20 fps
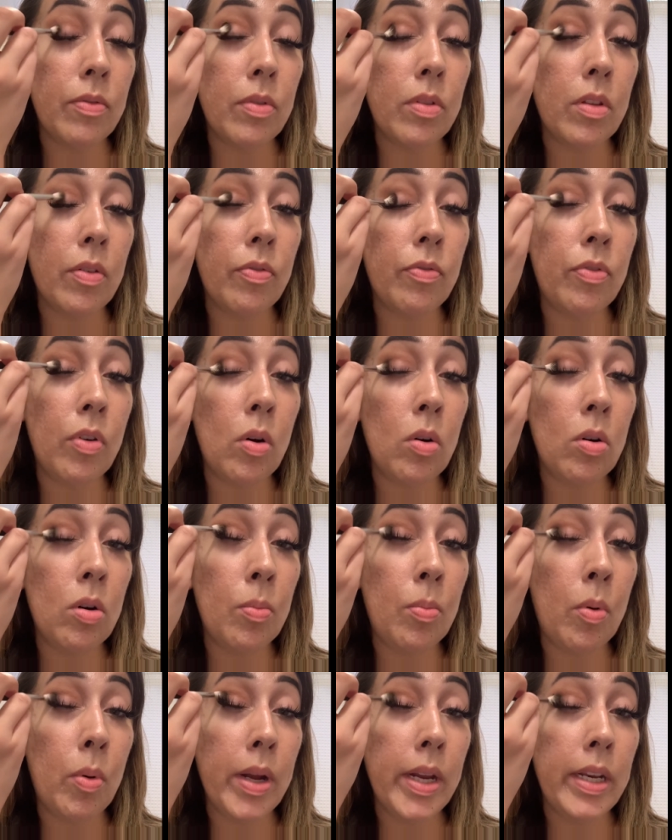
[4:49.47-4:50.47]
The focal
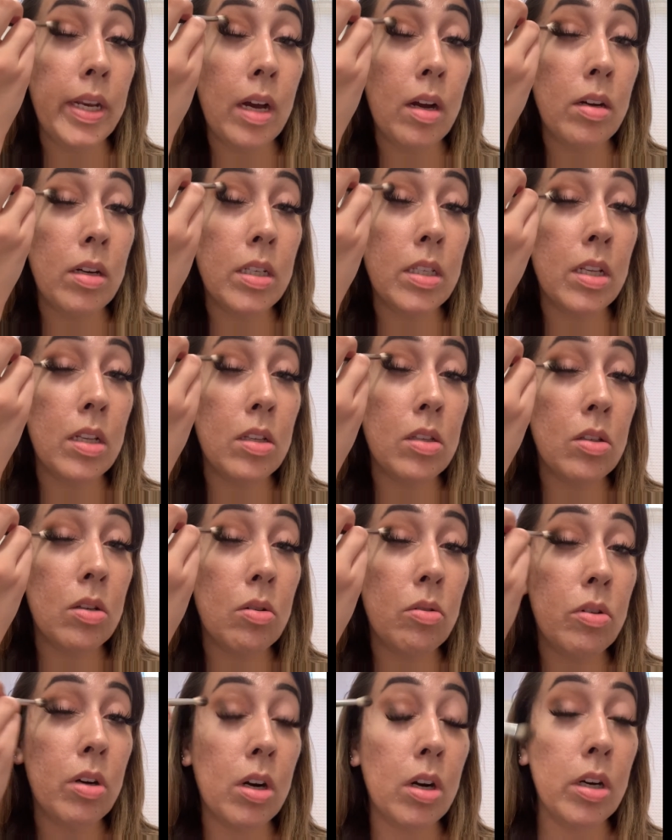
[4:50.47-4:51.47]
point now, because it's so
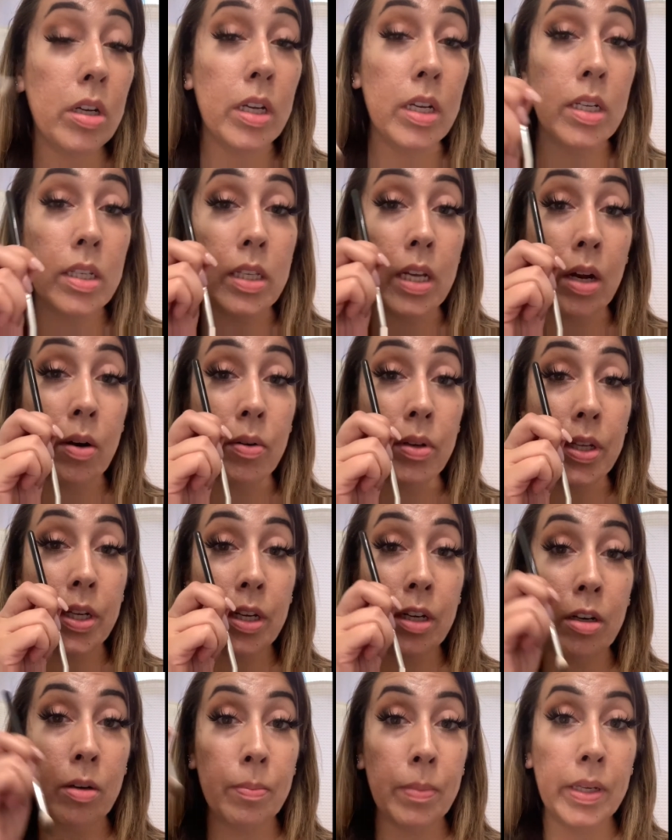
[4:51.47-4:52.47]
dark, is out
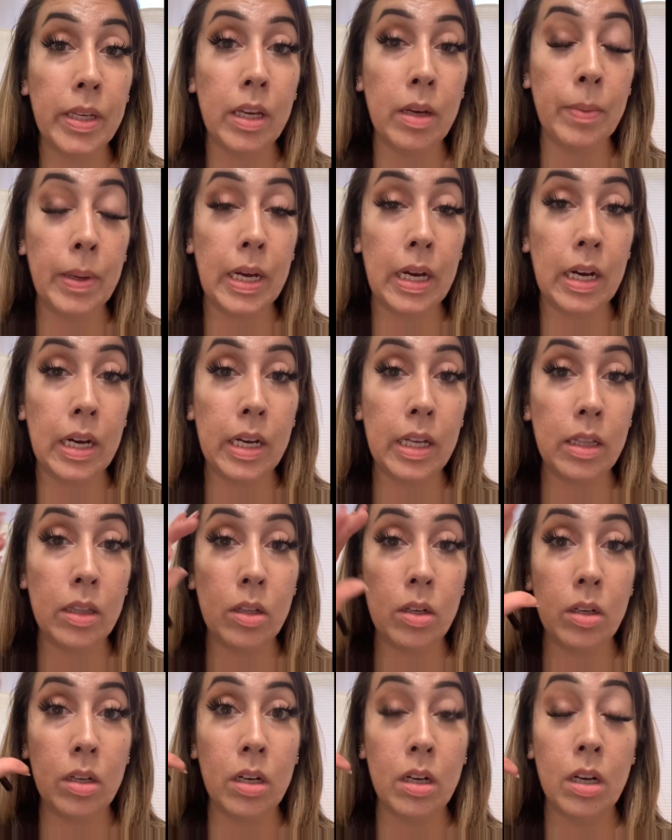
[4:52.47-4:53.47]
here, making my eye
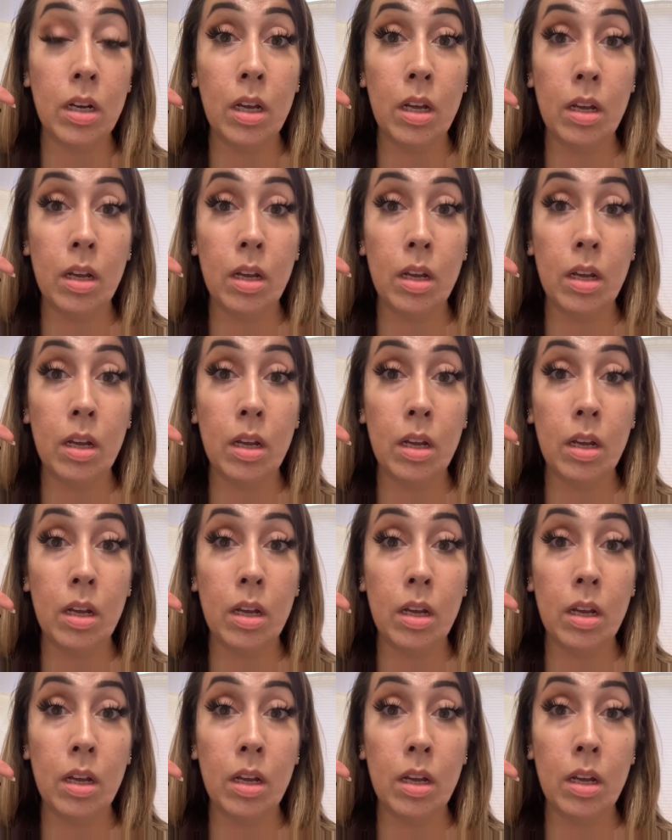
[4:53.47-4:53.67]
look